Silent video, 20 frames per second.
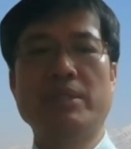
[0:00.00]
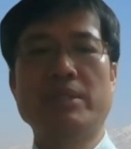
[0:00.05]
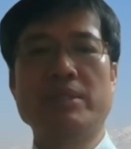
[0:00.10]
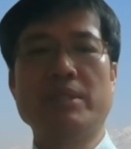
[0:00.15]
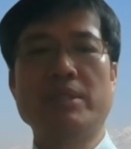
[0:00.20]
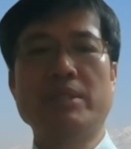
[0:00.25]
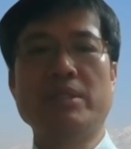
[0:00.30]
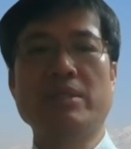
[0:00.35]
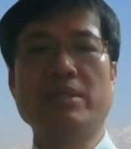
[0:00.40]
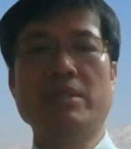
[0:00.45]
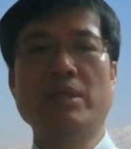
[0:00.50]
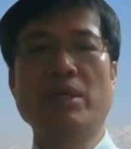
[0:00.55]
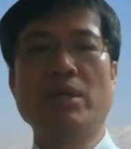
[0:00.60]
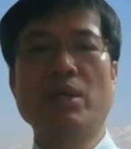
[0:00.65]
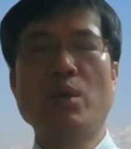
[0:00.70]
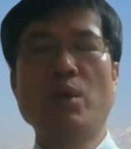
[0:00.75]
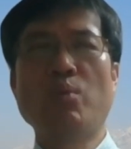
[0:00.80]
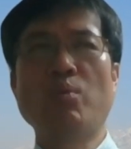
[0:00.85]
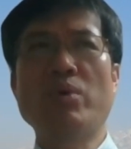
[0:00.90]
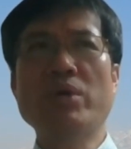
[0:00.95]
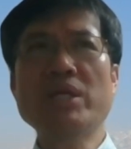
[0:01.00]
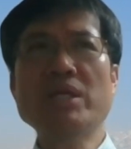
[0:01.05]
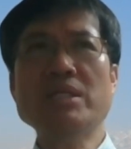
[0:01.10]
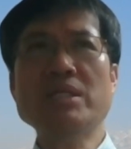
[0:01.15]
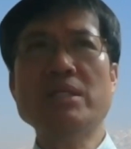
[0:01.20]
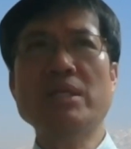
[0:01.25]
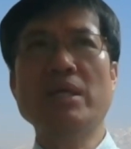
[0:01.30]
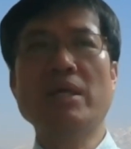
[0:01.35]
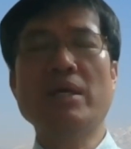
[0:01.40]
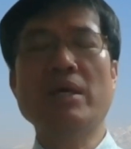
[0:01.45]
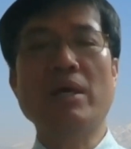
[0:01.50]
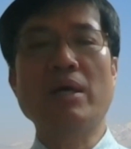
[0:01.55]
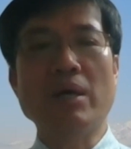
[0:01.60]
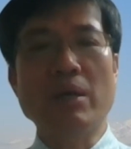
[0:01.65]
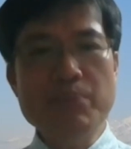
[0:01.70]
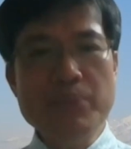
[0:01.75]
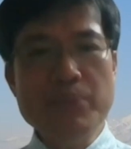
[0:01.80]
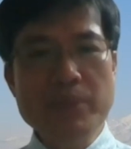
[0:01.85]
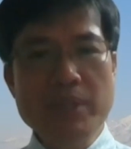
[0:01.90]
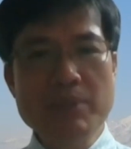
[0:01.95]
such that what is the
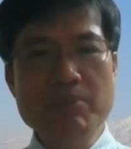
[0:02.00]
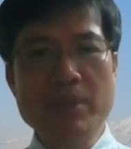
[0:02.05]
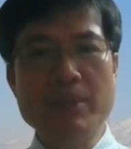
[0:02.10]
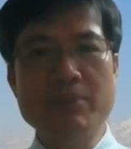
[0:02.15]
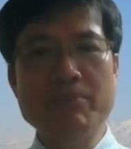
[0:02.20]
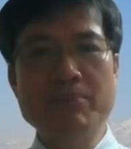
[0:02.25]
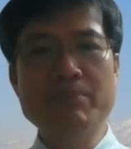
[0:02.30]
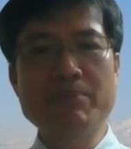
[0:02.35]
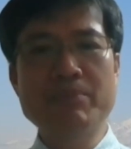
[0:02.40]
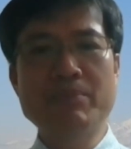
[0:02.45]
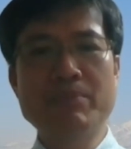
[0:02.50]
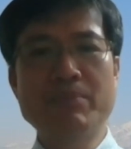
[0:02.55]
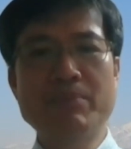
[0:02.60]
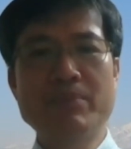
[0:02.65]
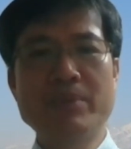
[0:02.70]
optimum